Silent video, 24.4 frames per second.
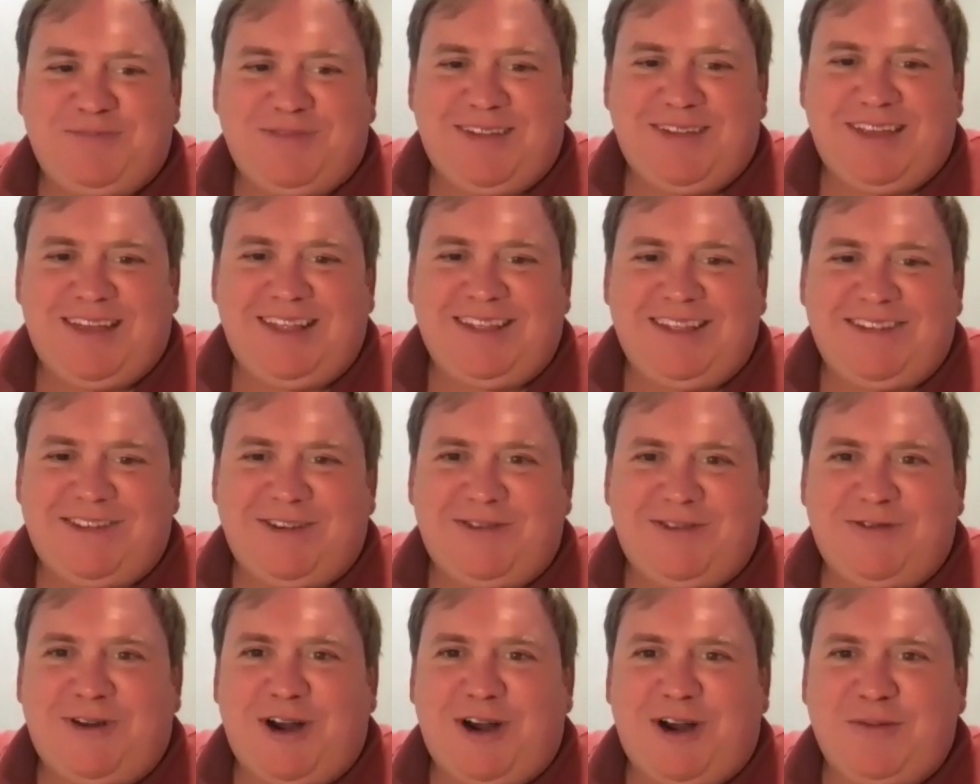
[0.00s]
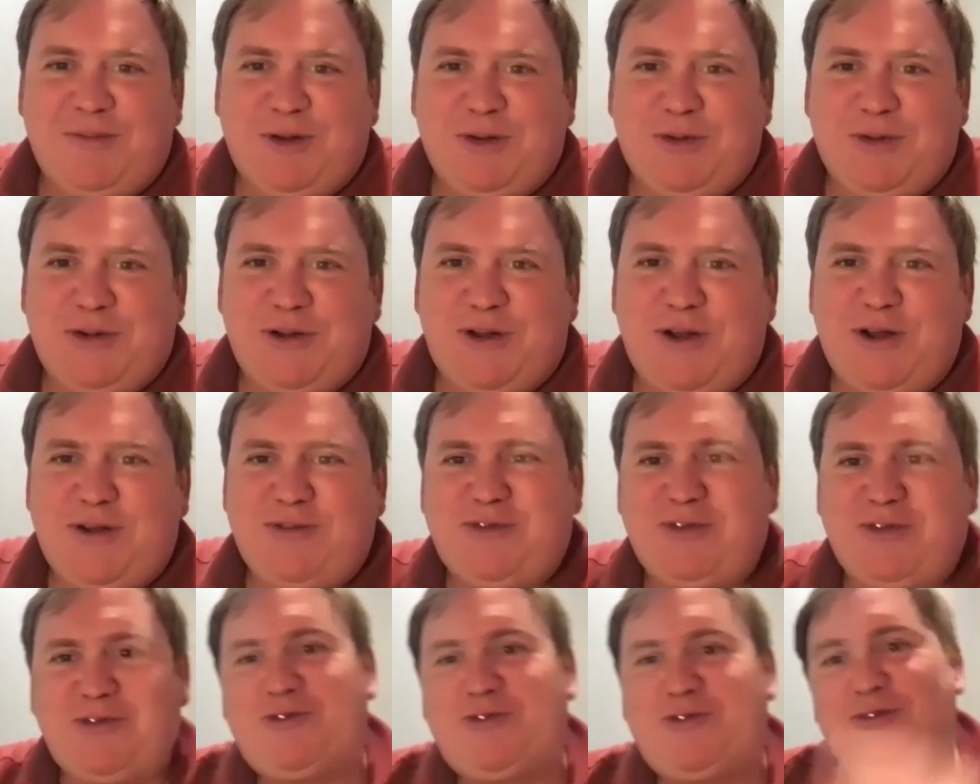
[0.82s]
in this environment of
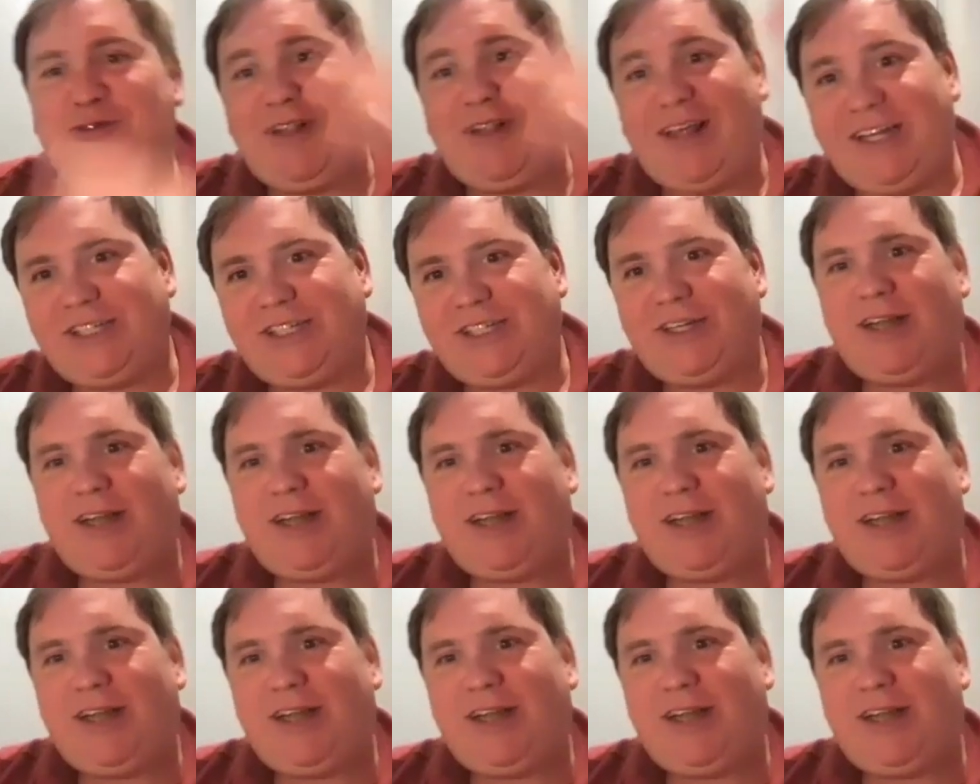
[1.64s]
inflation.